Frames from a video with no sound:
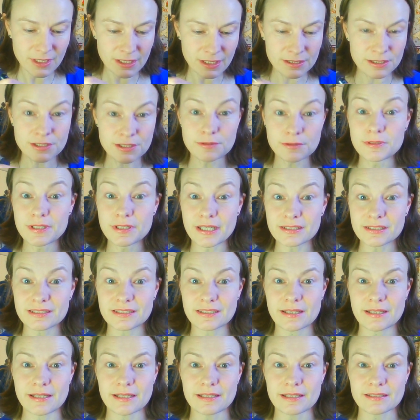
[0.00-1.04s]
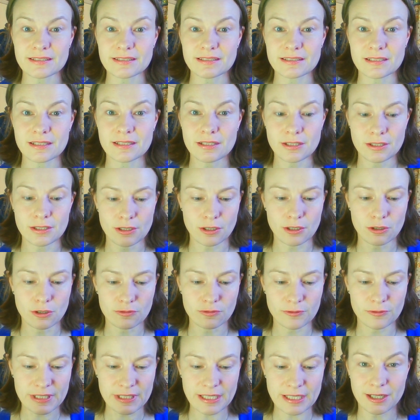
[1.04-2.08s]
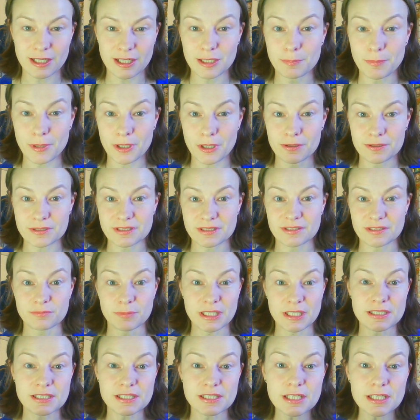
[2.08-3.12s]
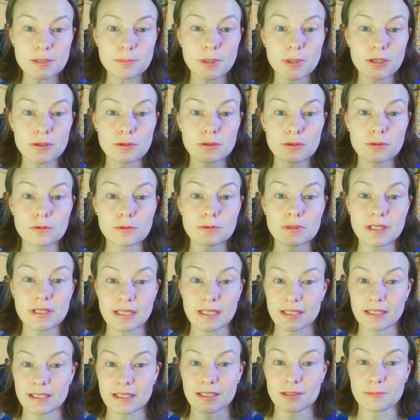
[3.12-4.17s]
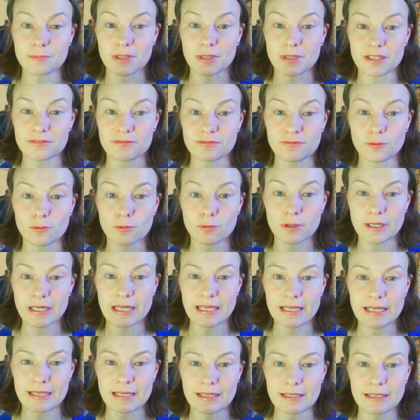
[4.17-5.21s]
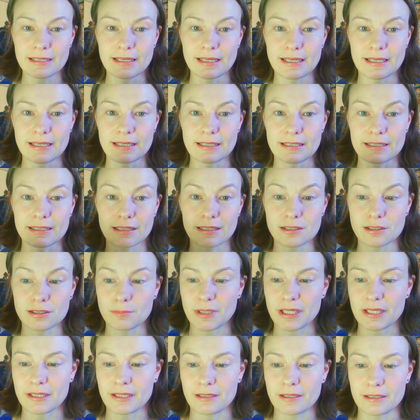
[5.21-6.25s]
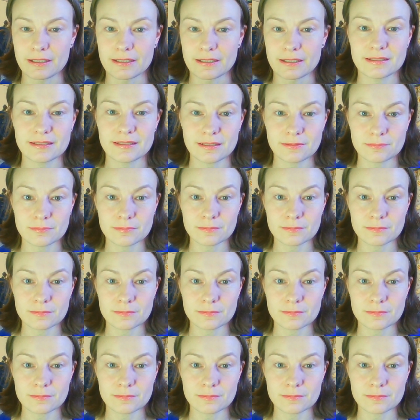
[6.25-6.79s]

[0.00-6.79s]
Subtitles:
to dust this over the high parts of my cheekbone and my forehead and under my eyes.